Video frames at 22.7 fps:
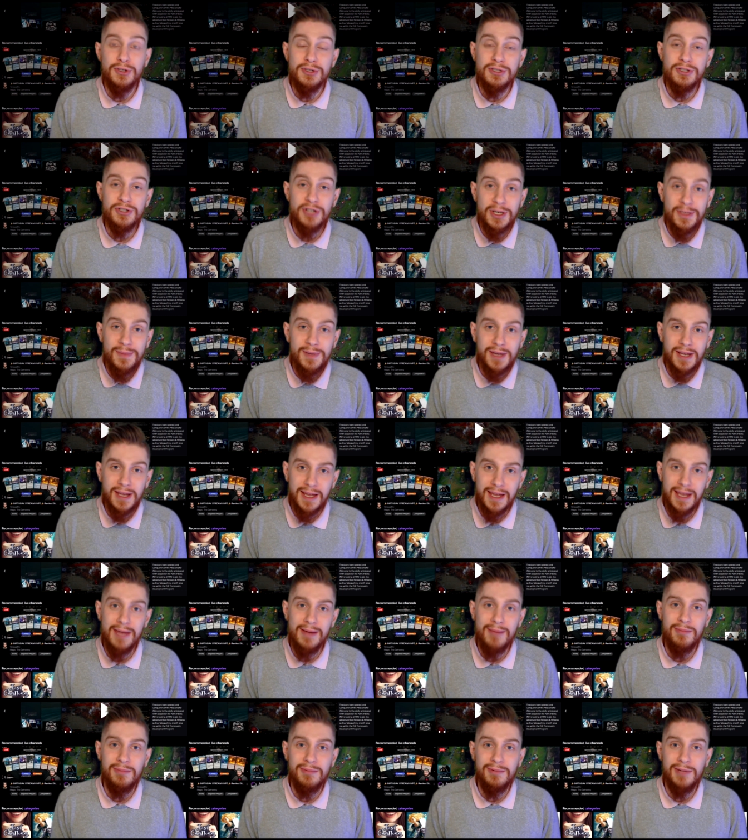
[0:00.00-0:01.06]
streaming a
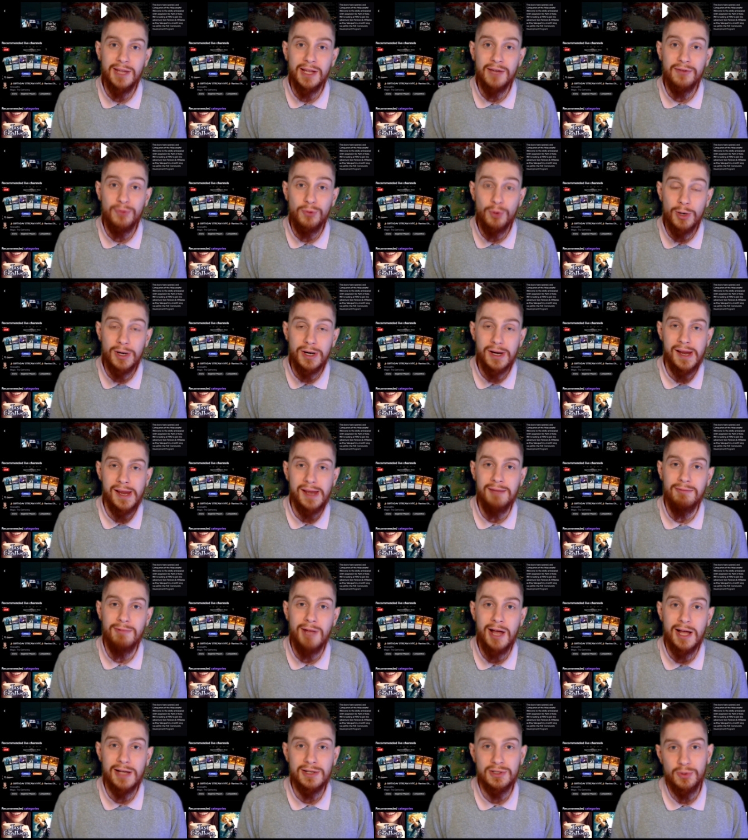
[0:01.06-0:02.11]
game like
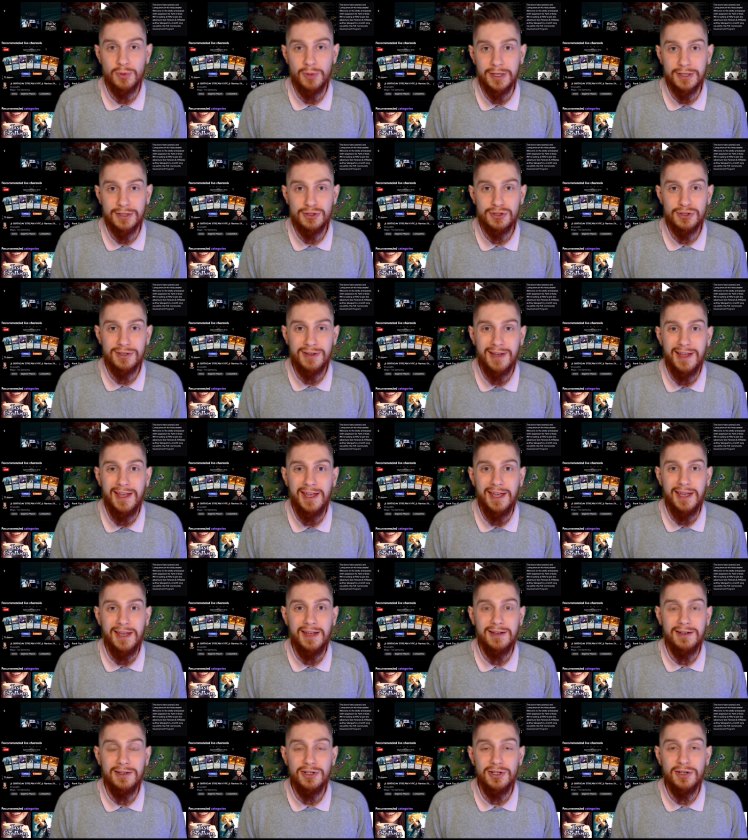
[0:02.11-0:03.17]
Fortnite on Twitch
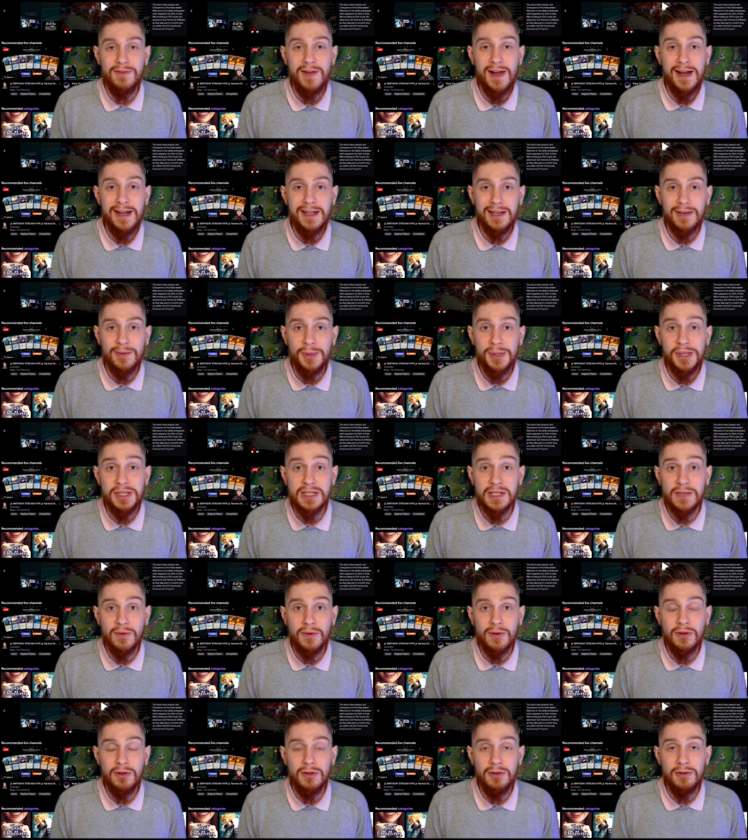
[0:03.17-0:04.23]
and you're finding it really
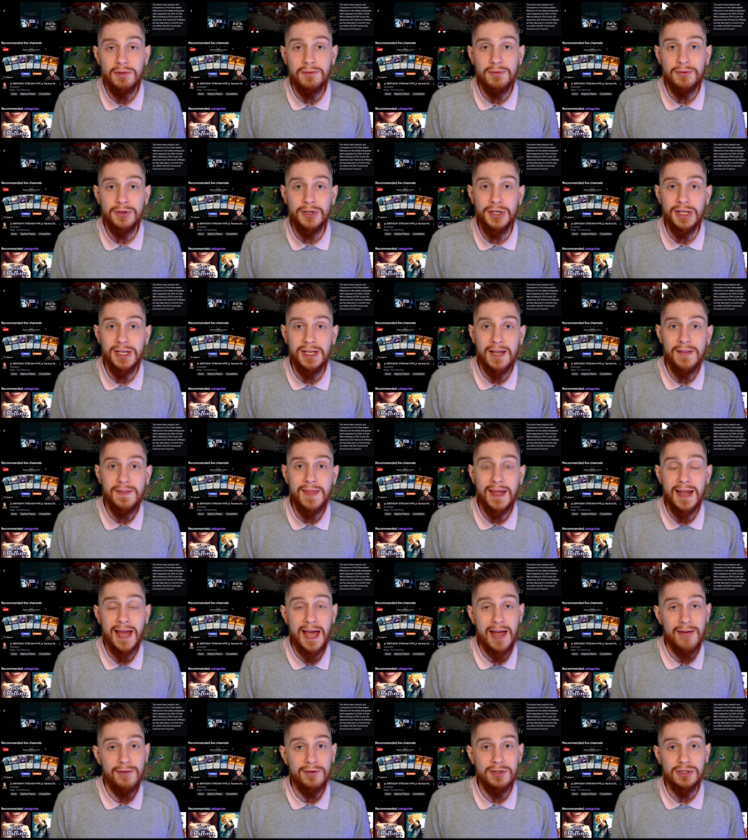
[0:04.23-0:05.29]
difficult for you to get that
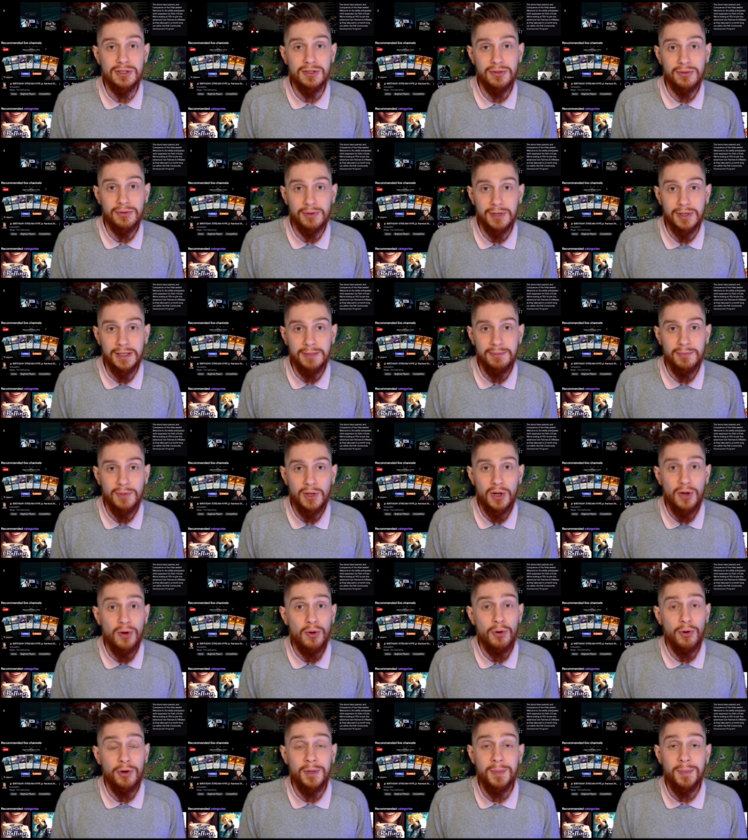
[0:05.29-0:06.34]
average of 3.
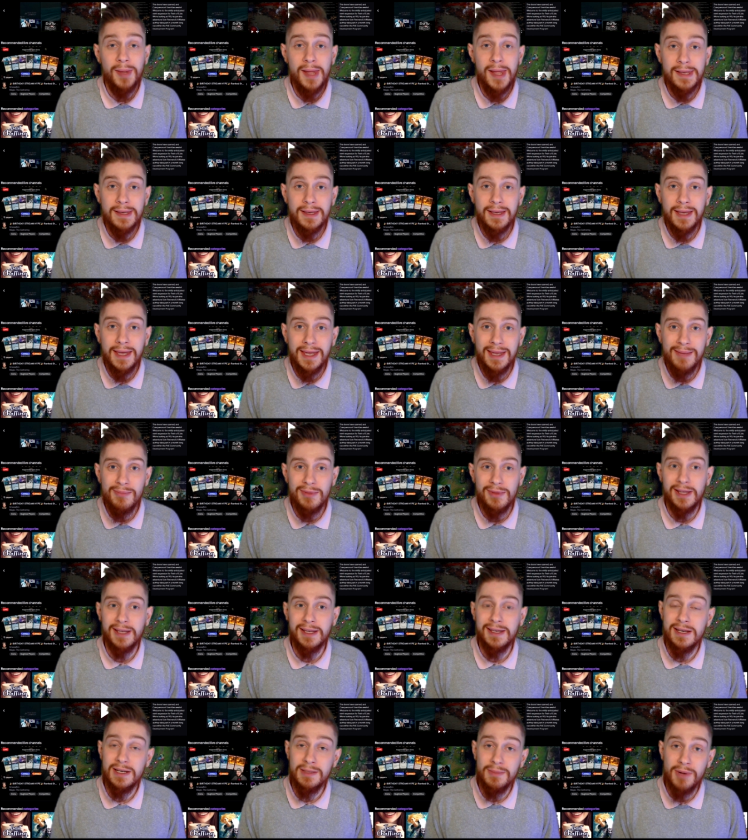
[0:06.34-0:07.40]
Or you're playing a game
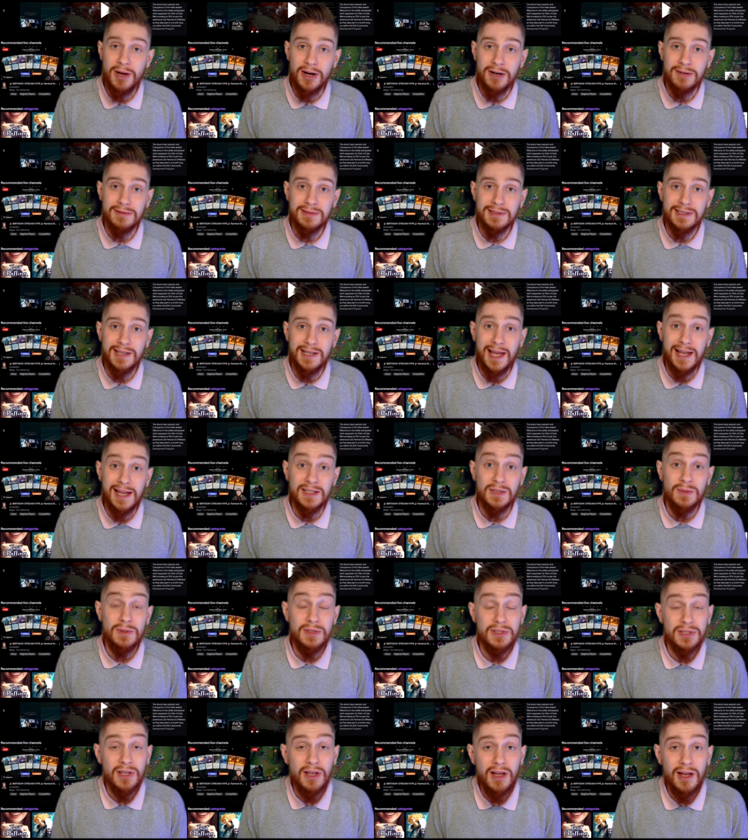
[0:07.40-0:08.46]
like Kingdom Hearts, as
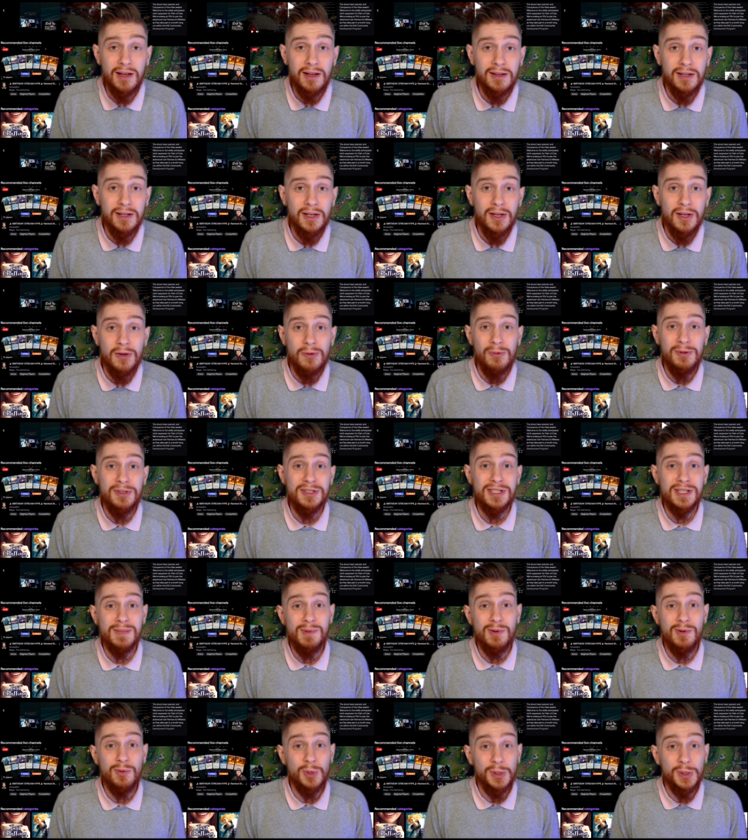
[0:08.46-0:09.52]
we saw, but it's
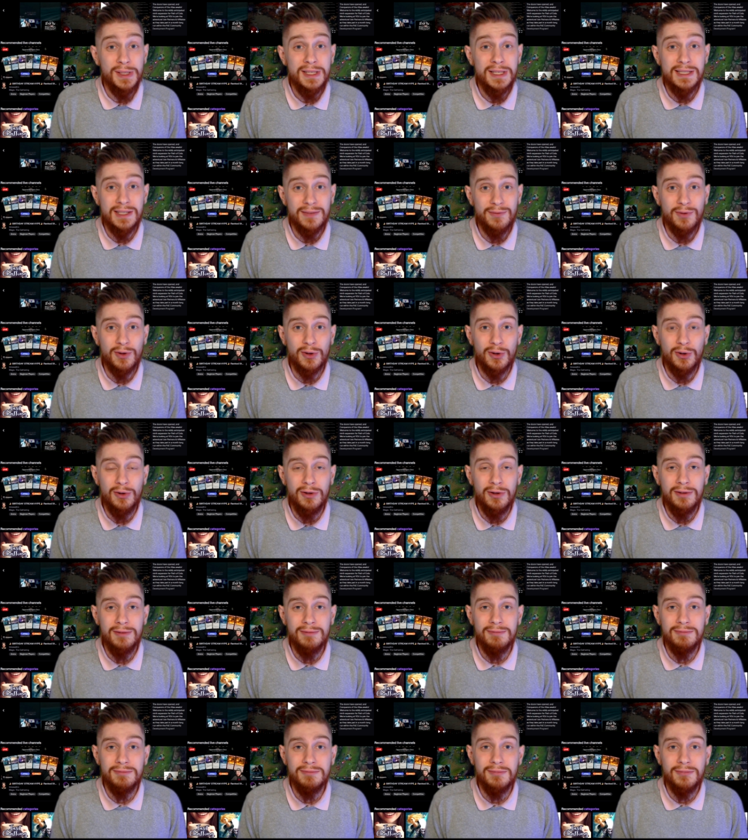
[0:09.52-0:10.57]
going to be really
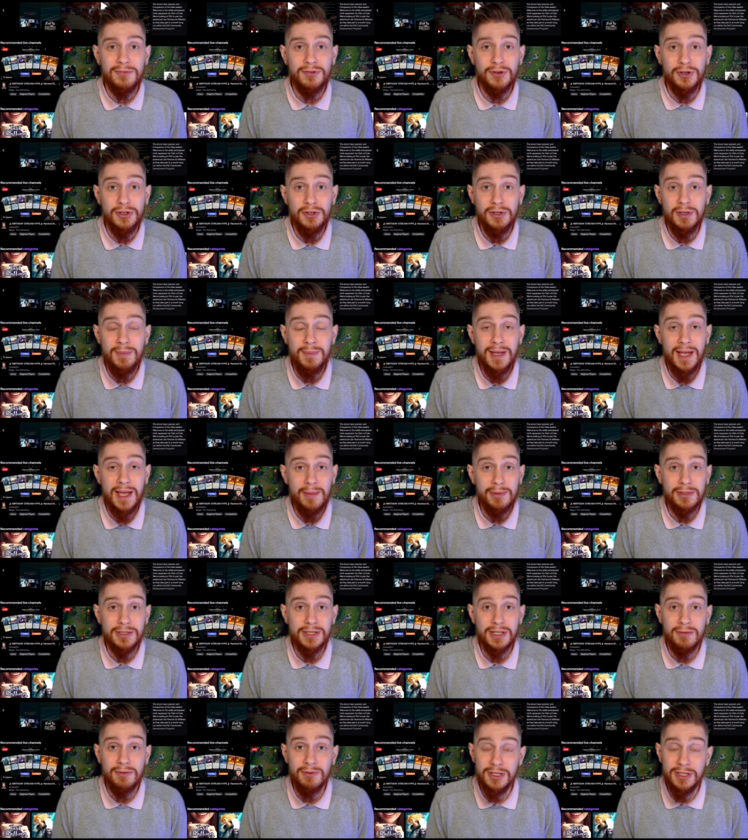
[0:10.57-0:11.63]
difficult for you to be able
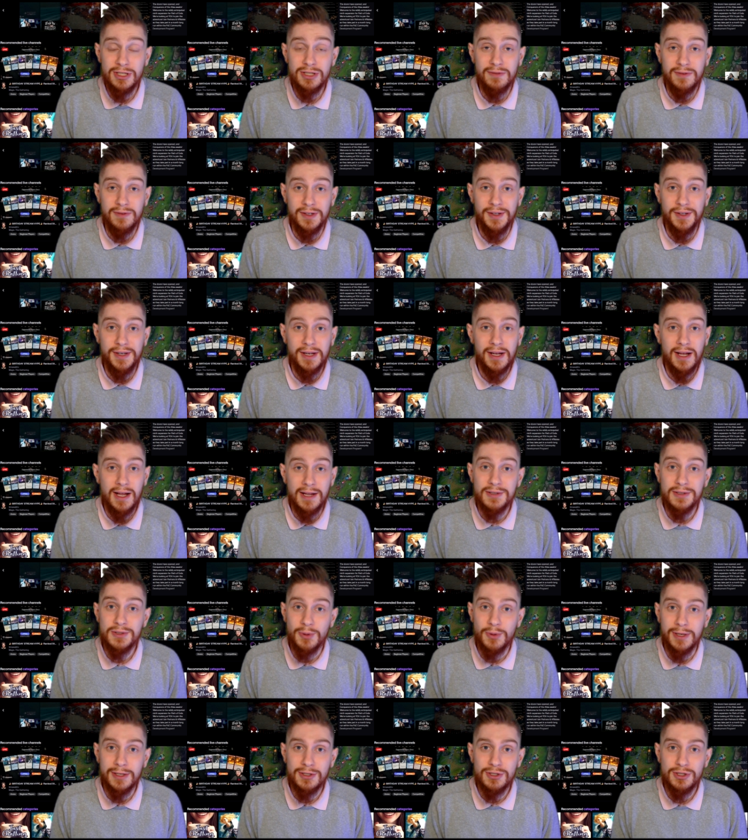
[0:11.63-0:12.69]
to reach affiliate on
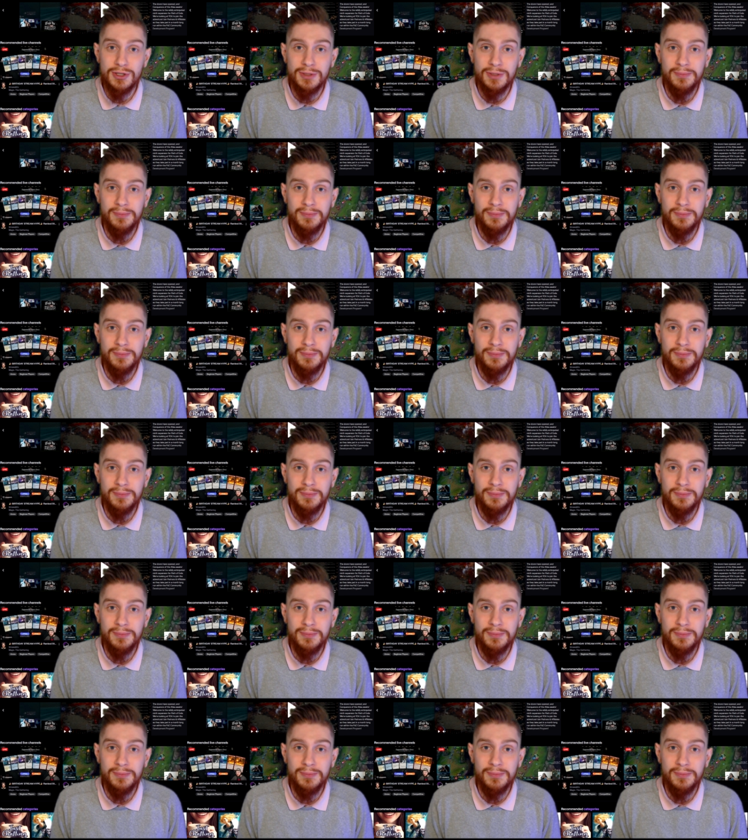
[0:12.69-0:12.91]
Twitch.